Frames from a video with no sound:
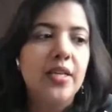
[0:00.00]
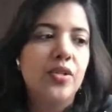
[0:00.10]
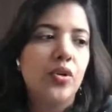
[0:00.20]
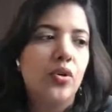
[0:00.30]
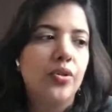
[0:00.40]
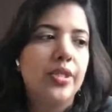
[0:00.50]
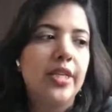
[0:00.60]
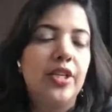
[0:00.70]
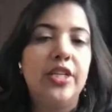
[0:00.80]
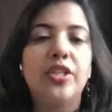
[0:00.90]
So,
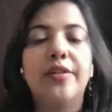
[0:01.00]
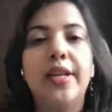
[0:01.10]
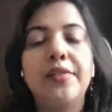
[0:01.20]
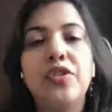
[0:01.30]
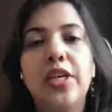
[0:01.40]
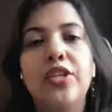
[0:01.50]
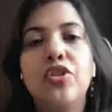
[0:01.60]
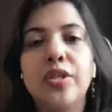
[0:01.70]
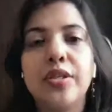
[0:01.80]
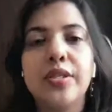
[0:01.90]
see, degenerative
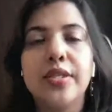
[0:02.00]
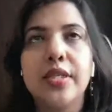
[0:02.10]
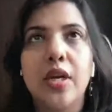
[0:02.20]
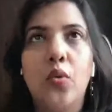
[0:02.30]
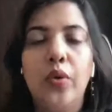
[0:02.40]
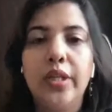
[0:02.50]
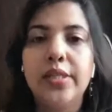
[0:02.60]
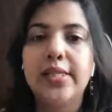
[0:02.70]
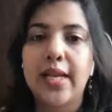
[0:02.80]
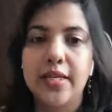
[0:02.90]
changes will
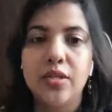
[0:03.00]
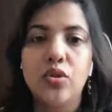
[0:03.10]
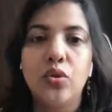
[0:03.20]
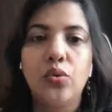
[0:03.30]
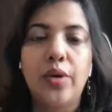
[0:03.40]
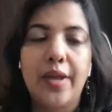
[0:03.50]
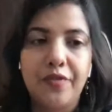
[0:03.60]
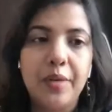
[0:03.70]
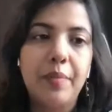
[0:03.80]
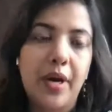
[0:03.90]
set into
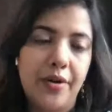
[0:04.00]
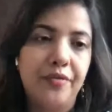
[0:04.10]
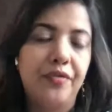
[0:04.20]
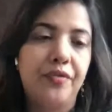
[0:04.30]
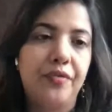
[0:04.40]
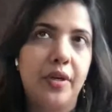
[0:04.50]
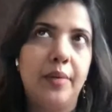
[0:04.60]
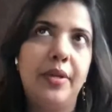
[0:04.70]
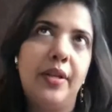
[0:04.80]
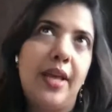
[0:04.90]
every part of, I
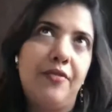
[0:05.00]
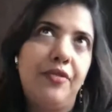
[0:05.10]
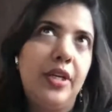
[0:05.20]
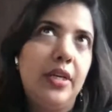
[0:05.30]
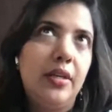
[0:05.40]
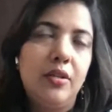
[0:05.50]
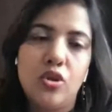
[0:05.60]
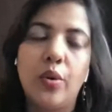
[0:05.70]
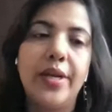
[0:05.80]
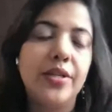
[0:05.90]
mean, every
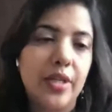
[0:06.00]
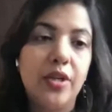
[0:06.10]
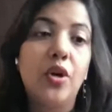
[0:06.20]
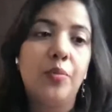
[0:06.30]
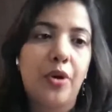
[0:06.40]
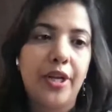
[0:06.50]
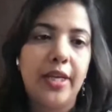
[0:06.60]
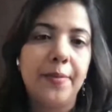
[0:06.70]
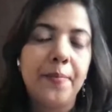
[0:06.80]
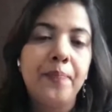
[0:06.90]
joint in your body.